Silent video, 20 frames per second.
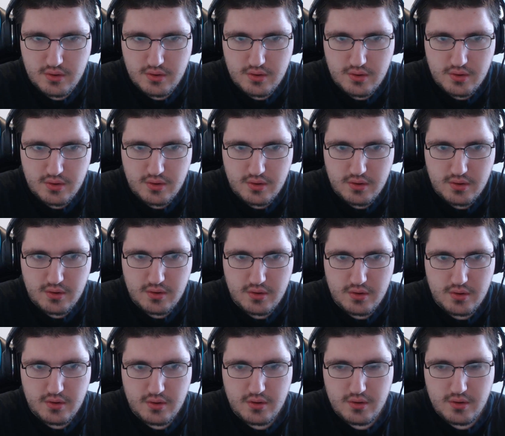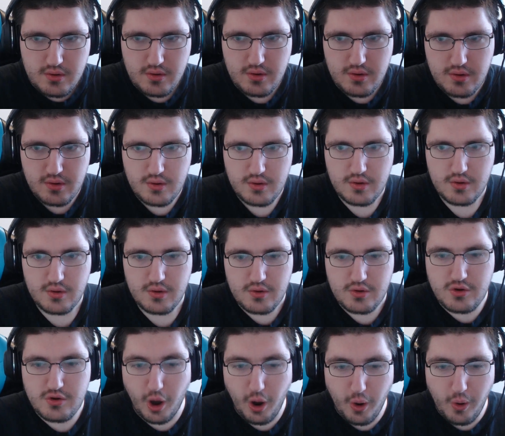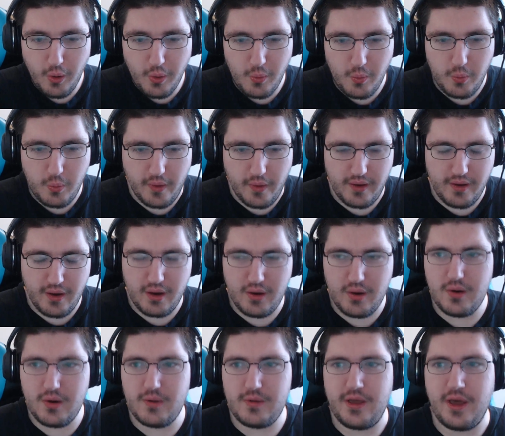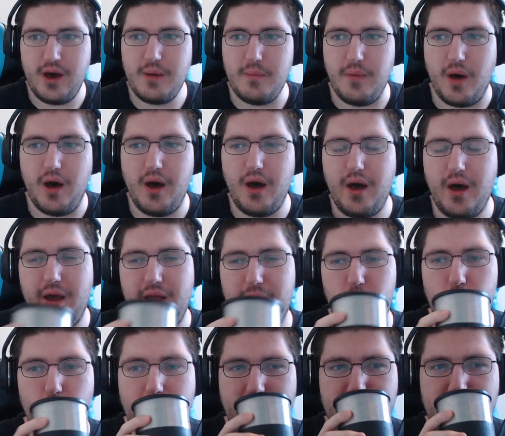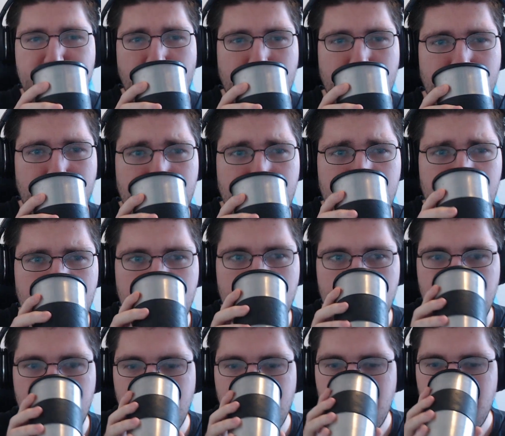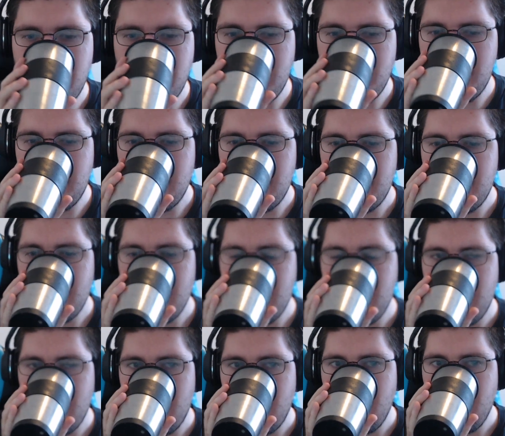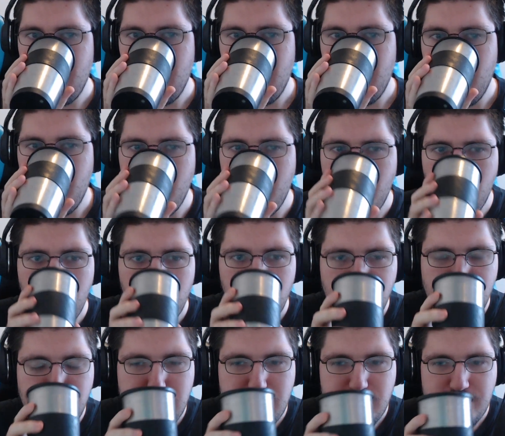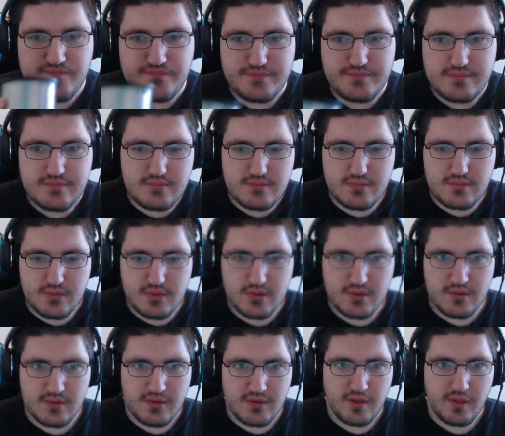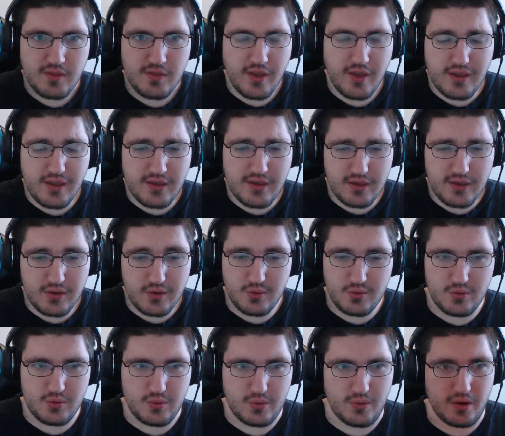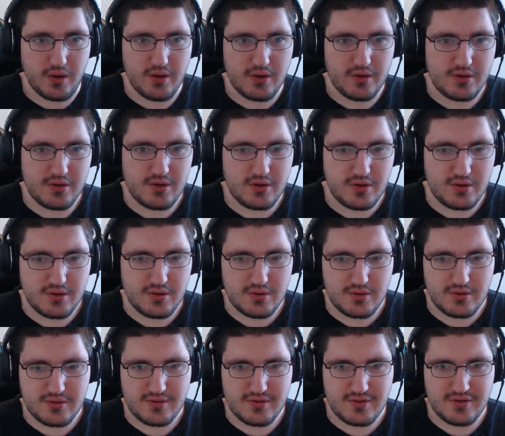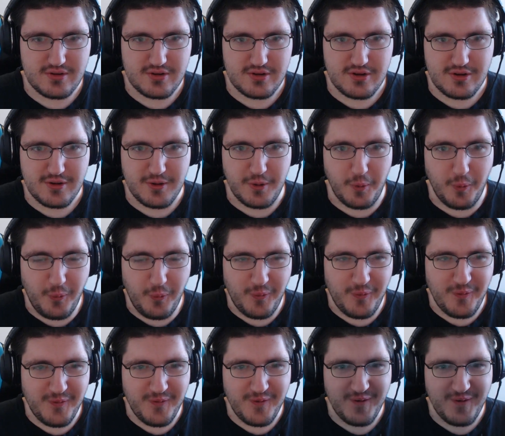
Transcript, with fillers: He's saving Remnant. No! Oh, come on, Winter! All those people we just protected, they won't survive. Thank you. bother you? Oh.